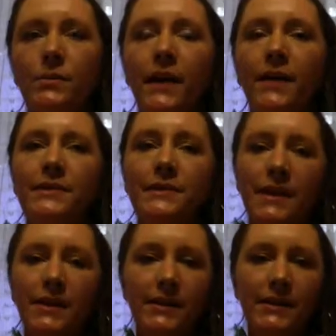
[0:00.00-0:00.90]
I was
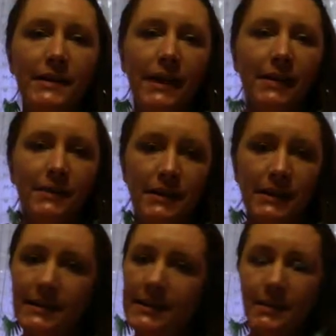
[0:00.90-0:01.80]
younger and I would
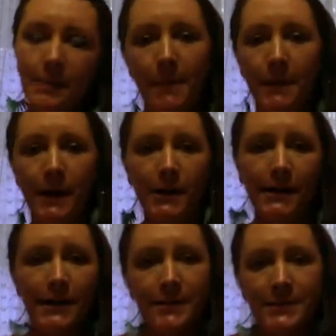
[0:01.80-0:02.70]
listen to Bob
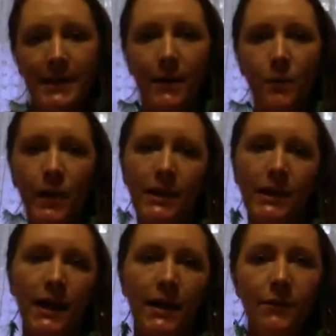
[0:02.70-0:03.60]
Marley and it was like one
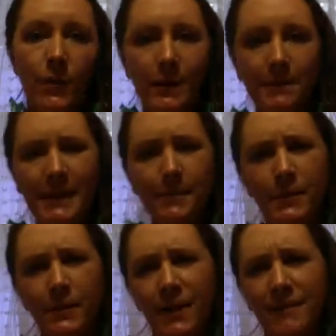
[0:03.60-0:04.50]
love, one
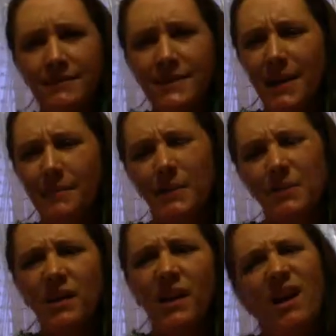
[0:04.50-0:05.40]
people, and I was like, but
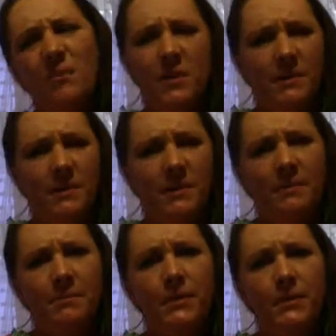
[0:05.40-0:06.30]
we're not one
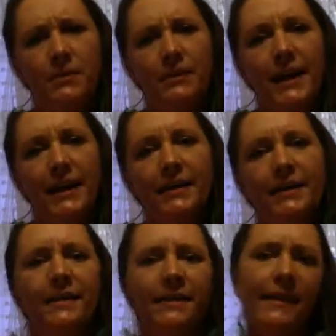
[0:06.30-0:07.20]
people. Like,
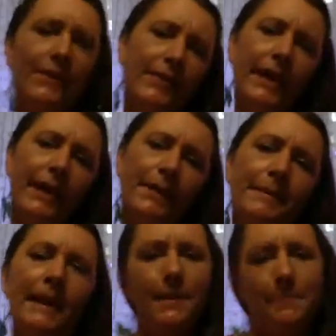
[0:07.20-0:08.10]
they're them and
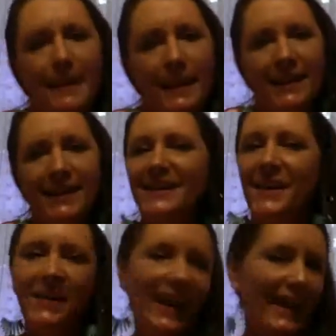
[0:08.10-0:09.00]
I'm me,
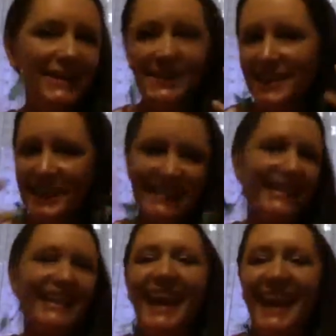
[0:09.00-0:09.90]
I just didn't
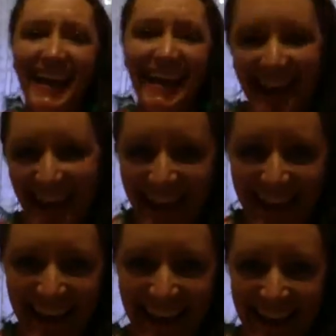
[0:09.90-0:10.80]
get
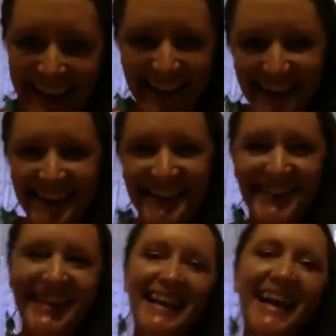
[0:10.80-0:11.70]
it.
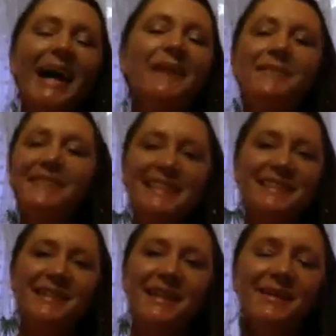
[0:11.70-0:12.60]
I'm really
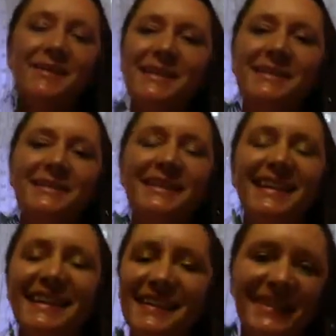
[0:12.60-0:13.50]
slow.
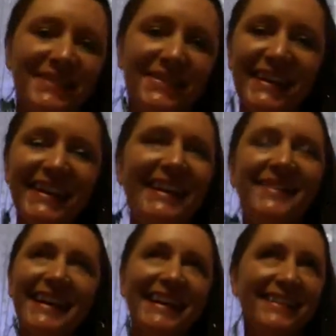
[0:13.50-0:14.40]
It's really
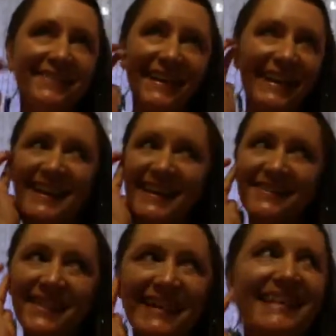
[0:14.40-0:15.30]
quite a funny
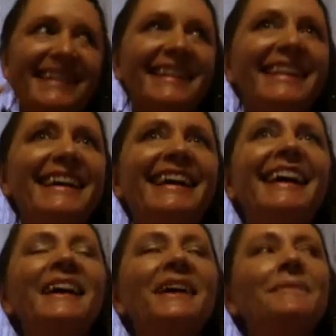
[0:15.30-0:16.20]
little thing.
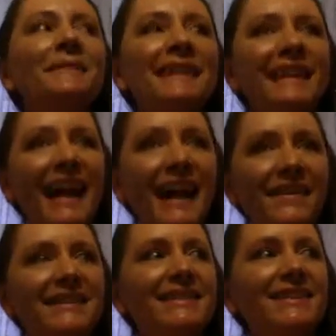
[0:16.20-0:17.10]
But now
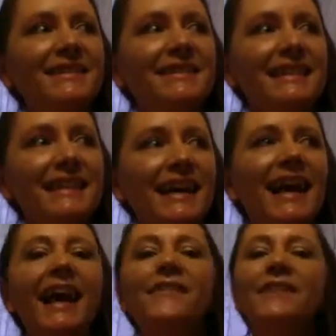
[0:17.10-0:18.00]
I start to see
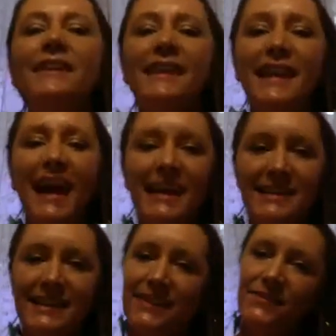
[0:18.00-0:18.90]
everything has
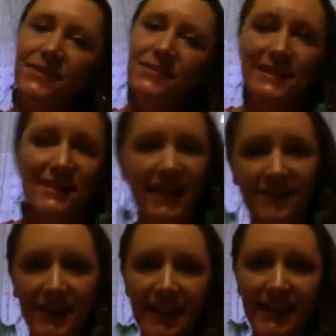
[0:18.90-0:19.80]
an influence on
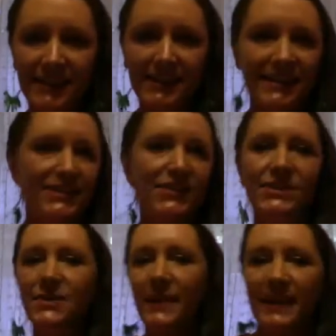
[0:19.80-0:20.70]
everything. It's
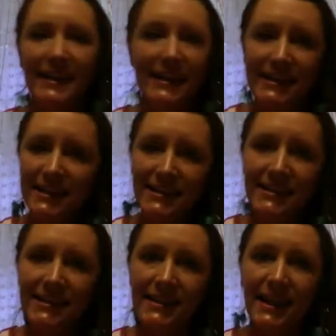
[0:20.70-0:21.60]
just the way it
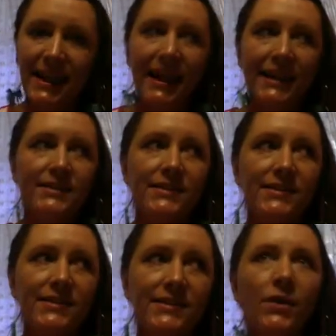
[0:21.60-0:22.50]
is. Yeah. And
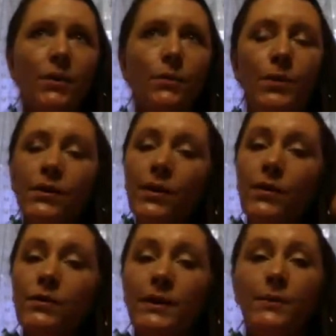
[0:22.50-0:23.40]
so we're the
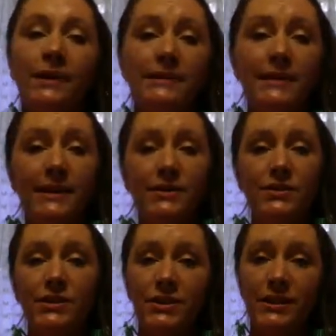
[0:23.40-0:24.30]
only ones that
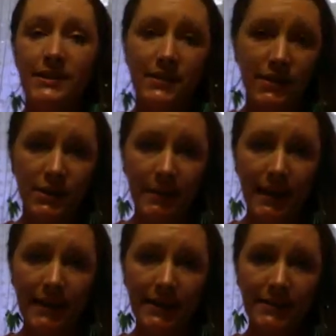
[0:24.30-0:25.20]
judge it as good or bad.